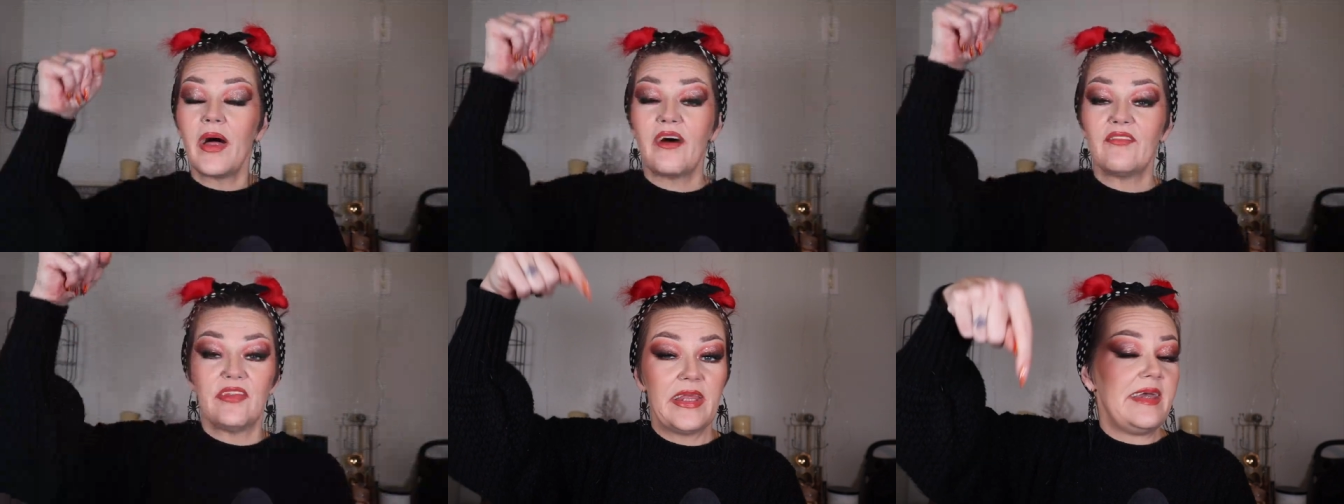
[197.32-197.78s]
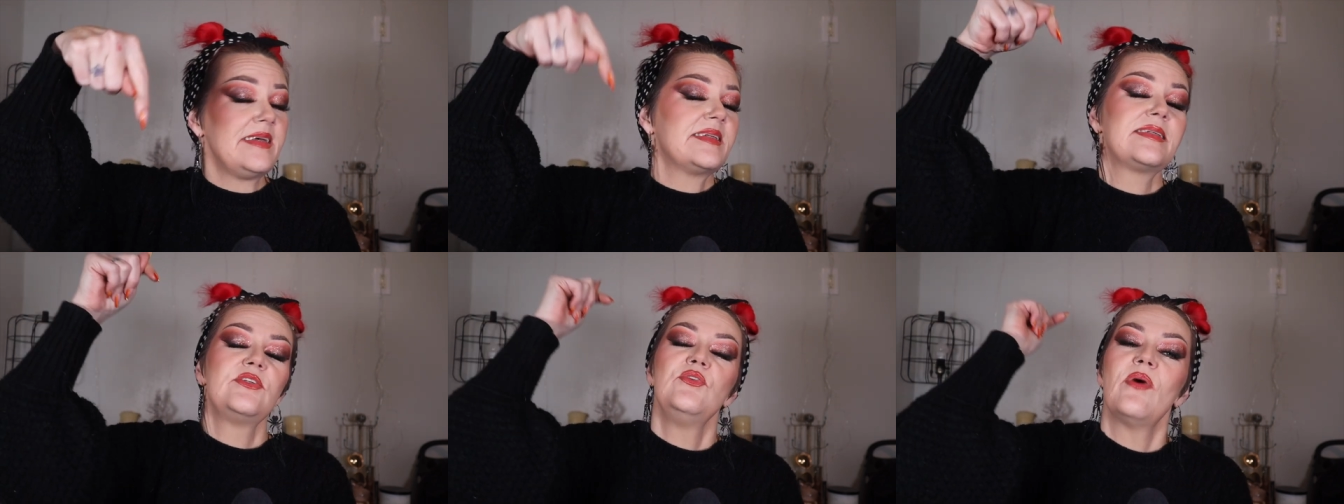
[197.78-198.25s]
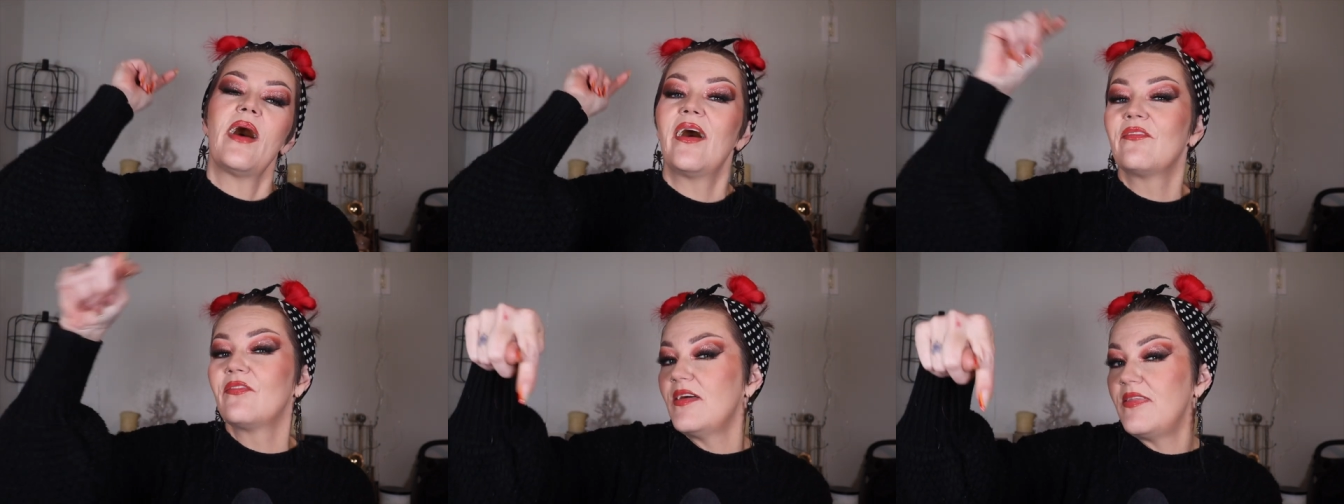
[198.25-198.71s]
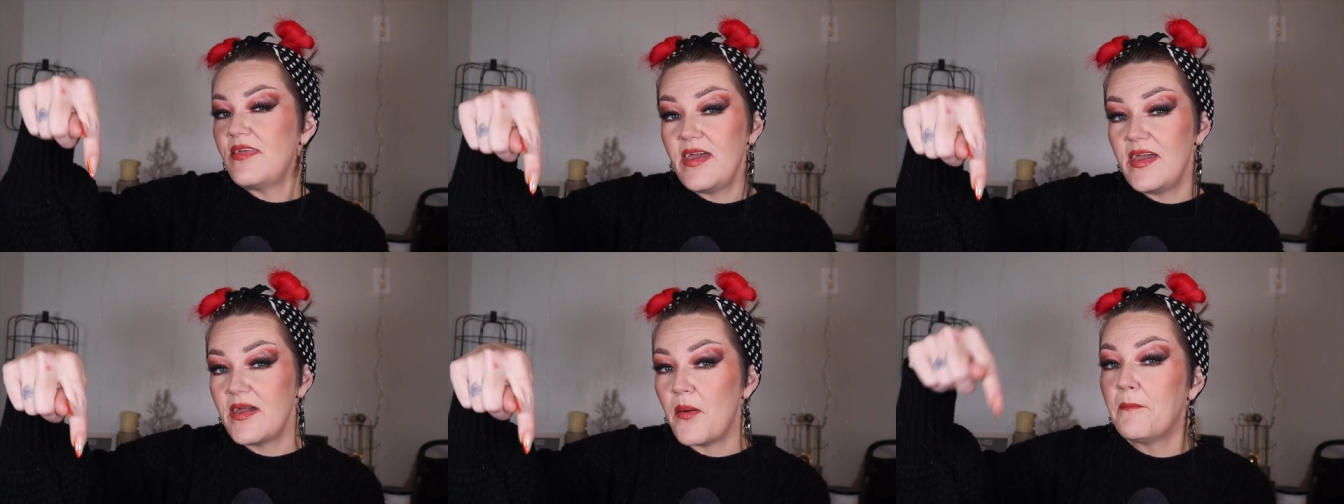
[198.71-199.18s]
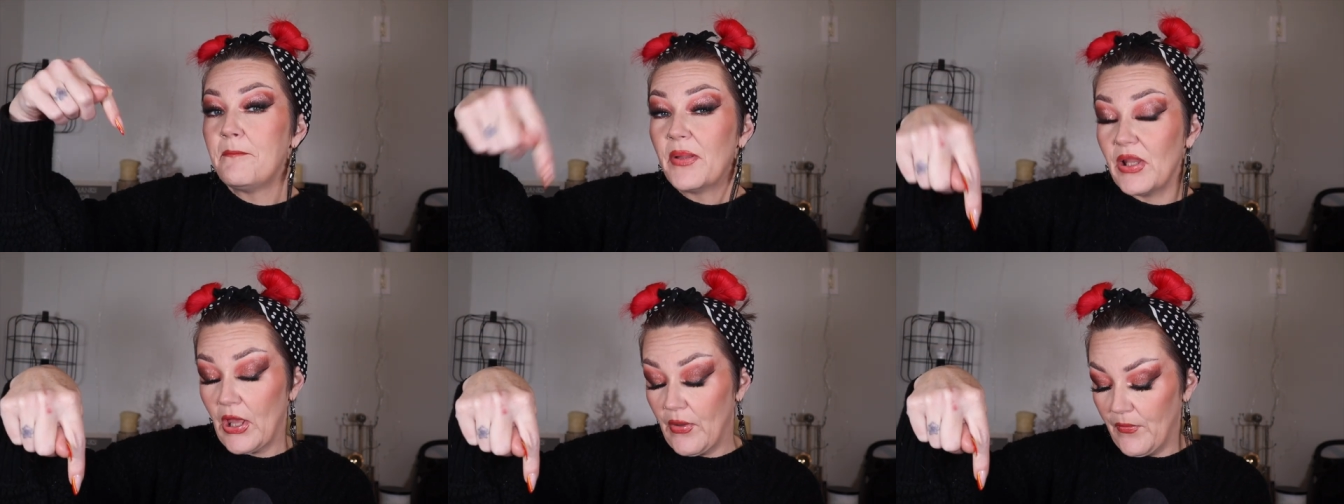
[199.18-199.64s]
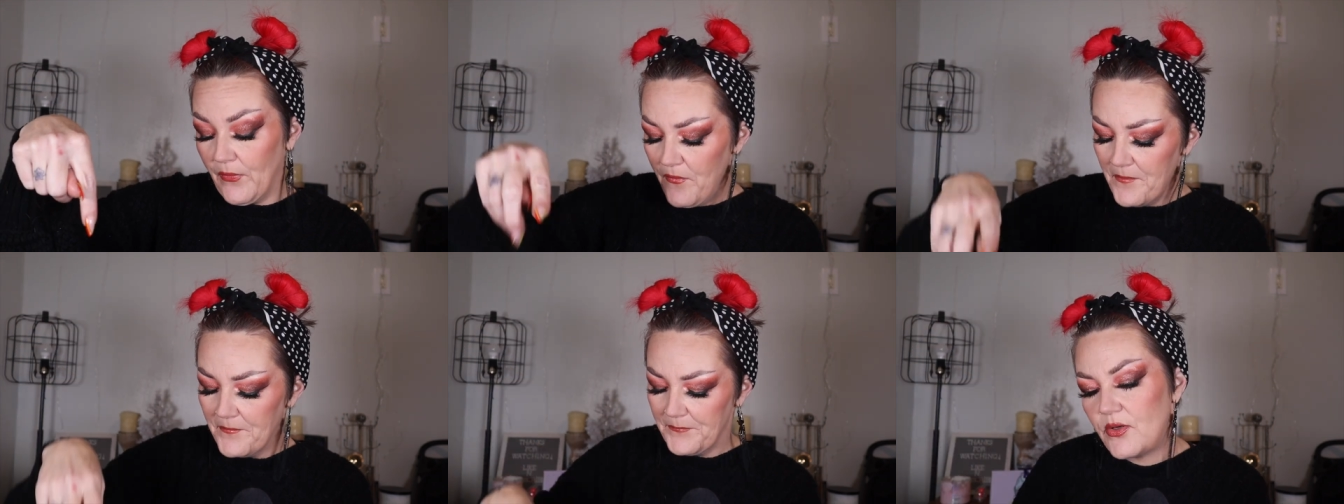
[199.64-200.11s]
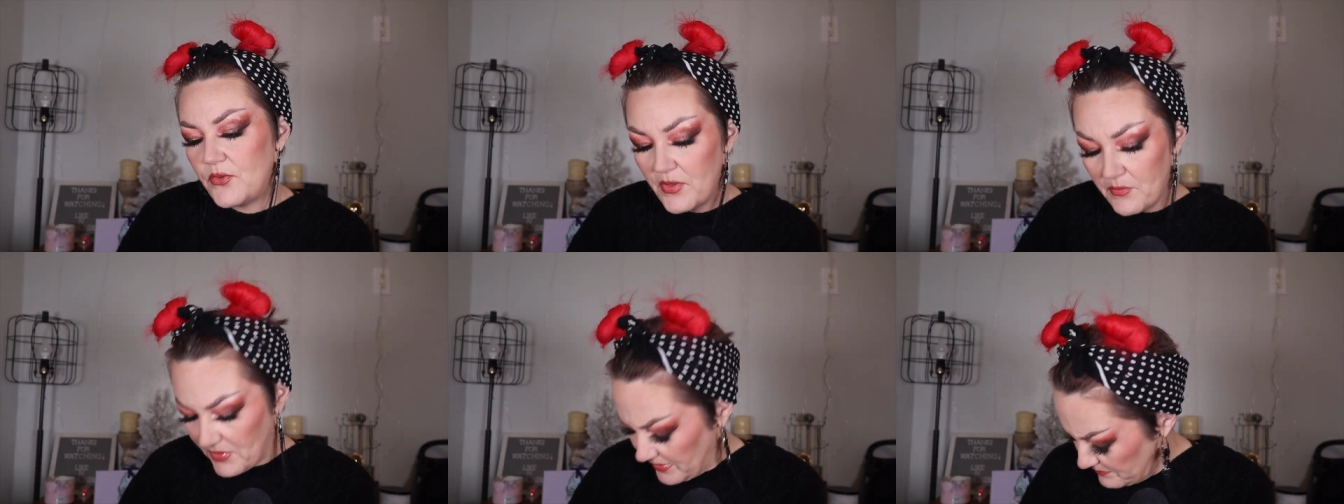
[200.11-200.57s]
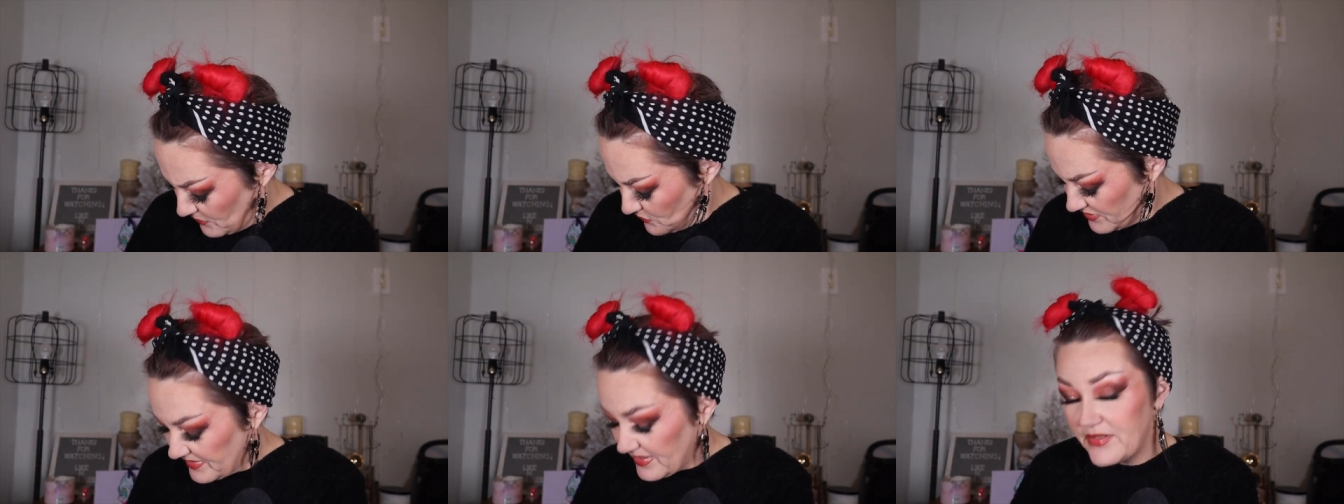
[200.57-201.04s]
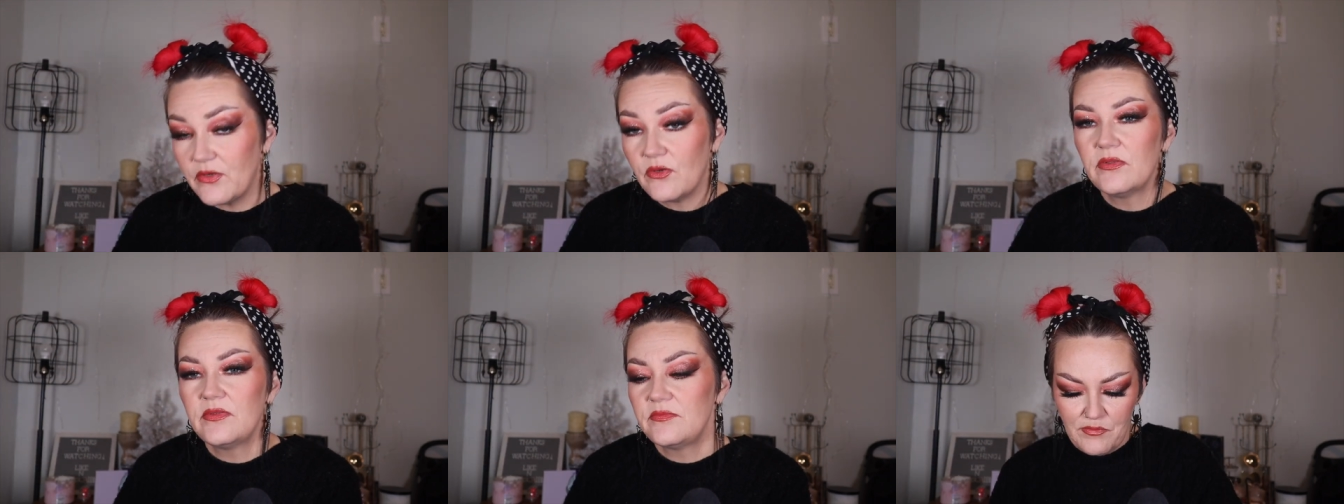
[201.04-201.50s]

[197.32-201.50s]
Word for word: have links to everything below. Oh, come on, motorcycle.